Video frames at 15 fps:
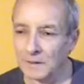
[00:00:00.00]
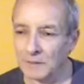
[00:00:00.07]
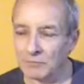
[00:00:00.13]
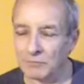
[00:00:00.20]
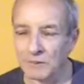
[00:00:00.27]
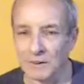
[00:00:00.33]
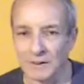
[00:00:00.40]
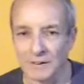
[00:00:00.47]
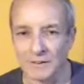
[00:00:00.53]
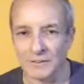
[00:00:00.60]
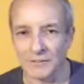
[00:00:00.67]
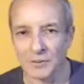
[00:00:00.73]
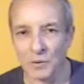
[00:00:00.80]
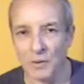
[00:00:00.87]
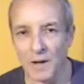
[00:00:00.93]
It really
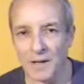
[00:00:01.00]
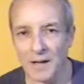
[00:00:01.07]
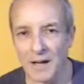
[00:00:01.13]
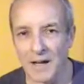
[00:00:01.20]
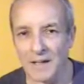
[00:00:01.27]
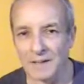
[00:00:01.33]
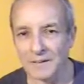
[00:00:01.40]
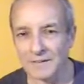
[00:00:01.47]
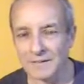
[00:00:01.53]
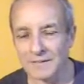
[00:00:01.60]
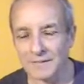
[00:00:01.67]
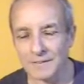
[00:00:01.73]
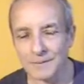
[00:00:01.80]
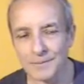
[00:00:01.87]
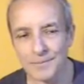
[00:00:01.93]
is quite
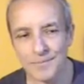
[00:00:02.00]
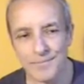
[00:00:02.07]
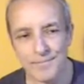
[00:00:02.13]
heinous.